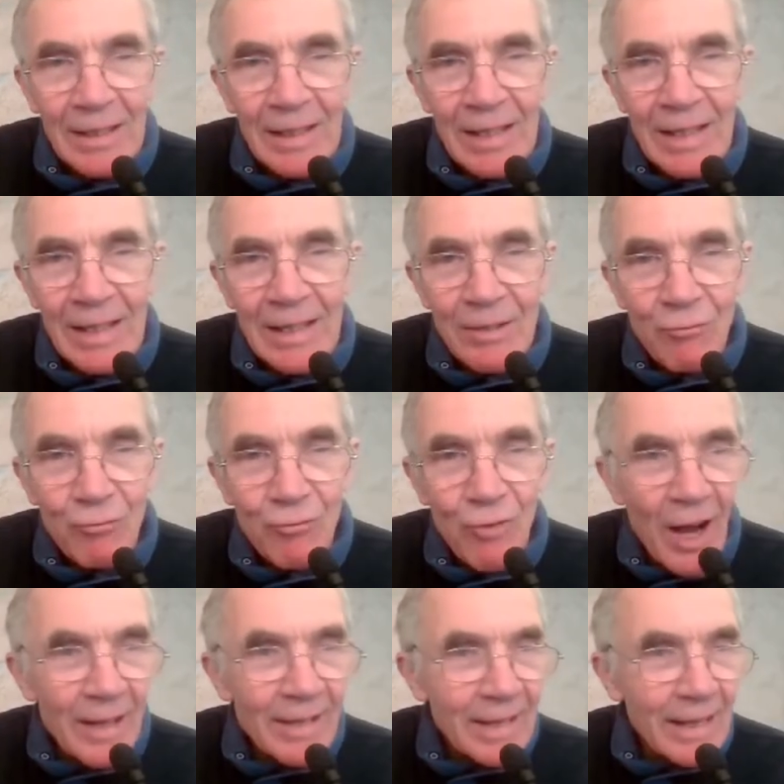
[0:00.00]
is
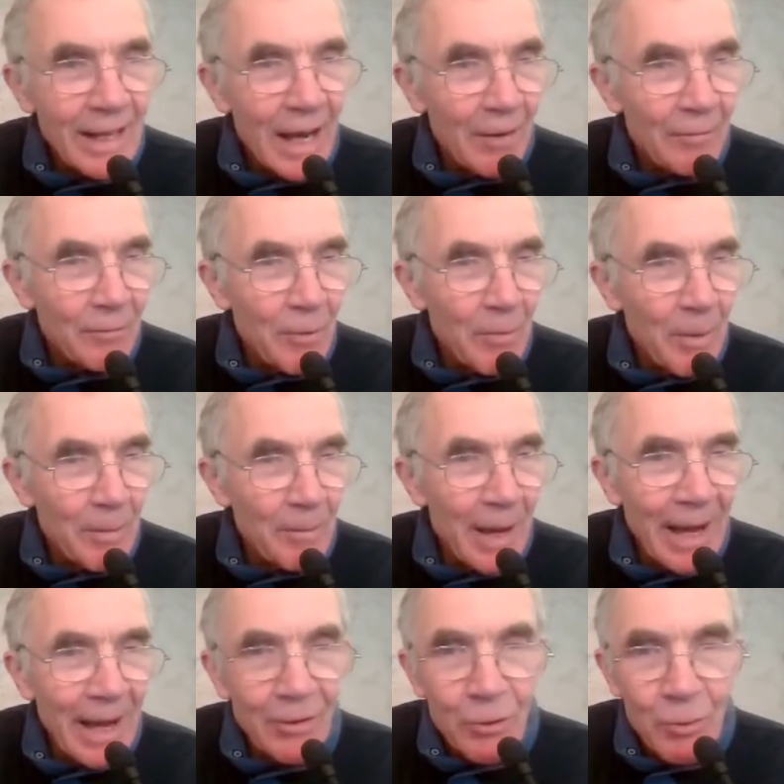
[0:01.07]
rising up from
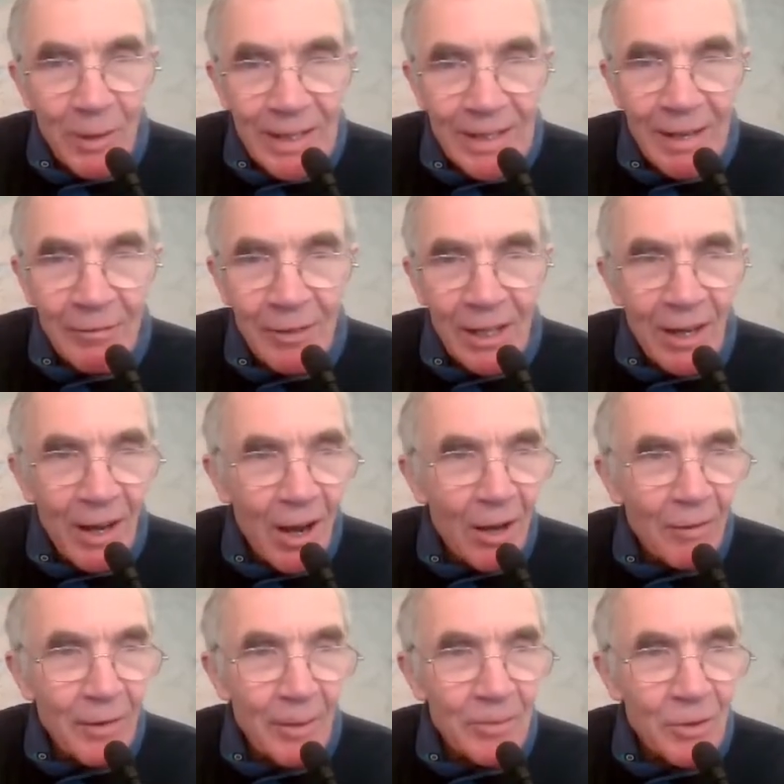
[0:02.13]
about 27 and a
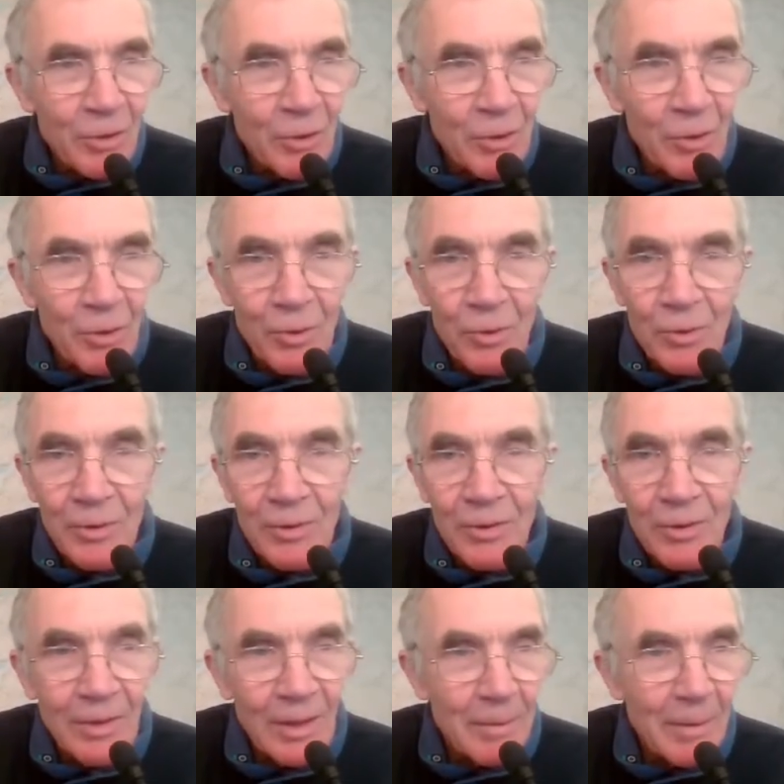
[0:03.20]
half up to
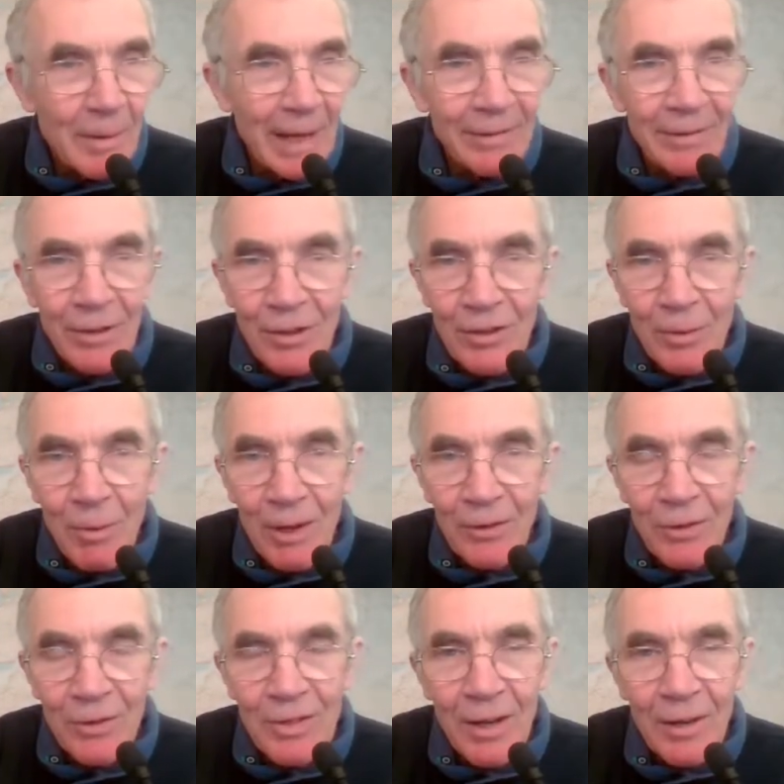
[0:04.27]
about 31
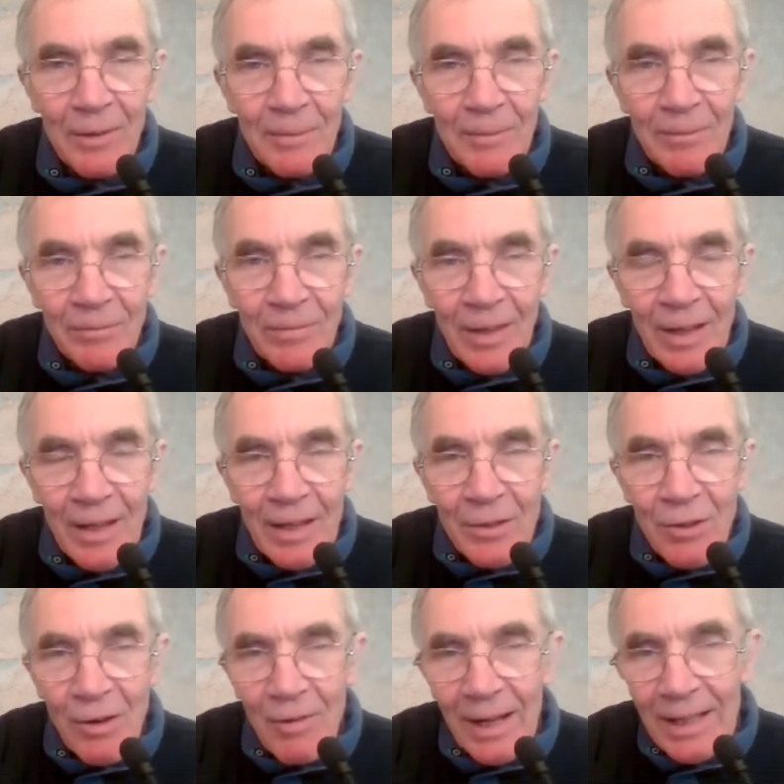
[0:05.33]
or so.
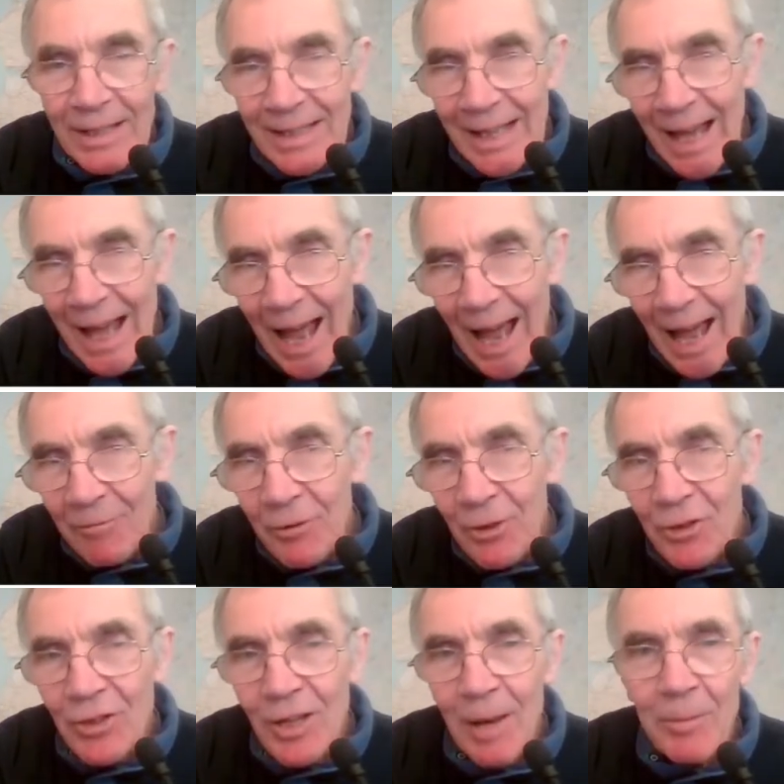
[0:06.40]
So I reckon the
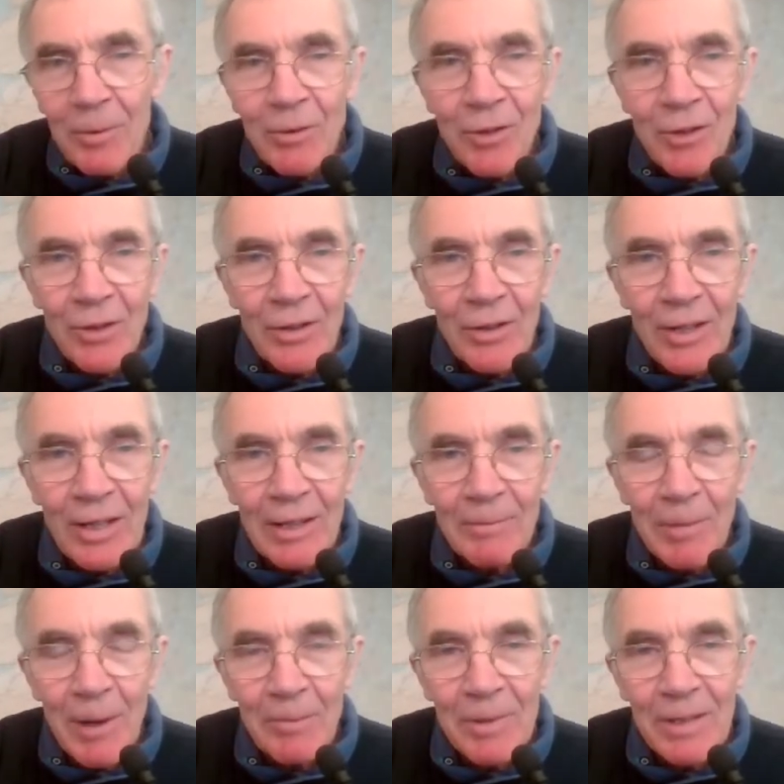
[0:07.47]
average temperature that the heat
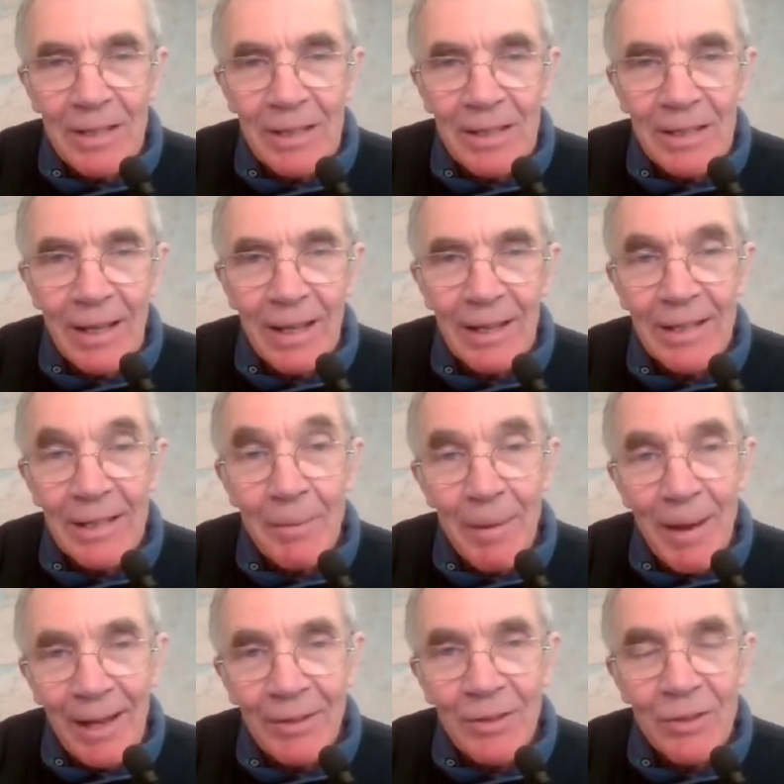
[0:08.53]
pump is seeing is
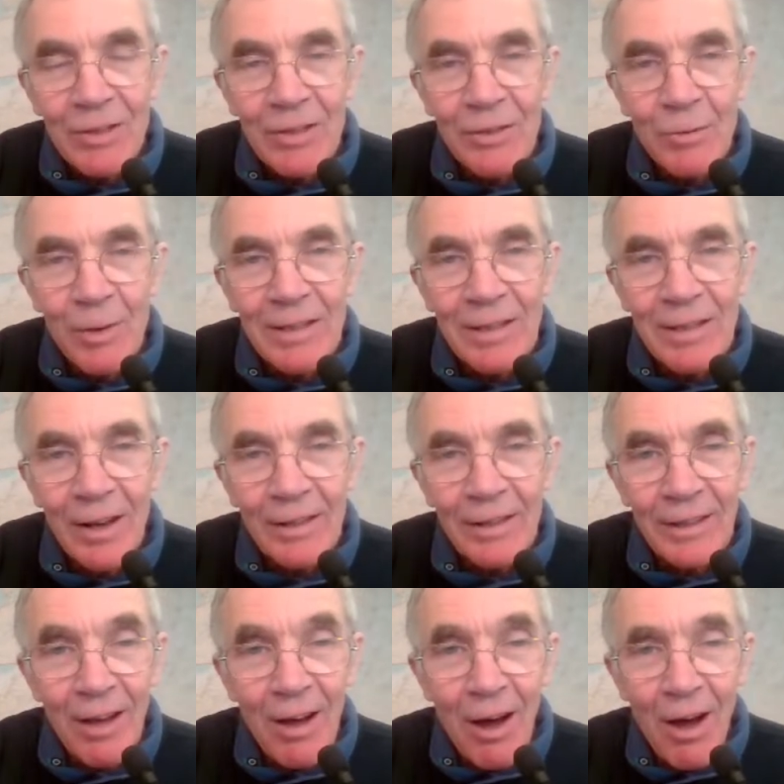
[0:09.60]
about 29
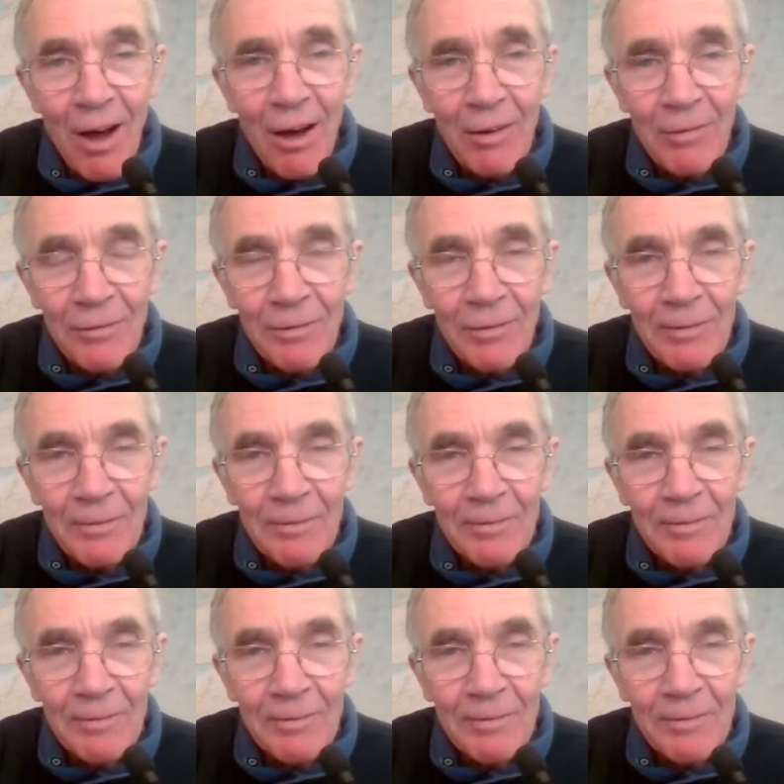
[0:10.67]
and a half.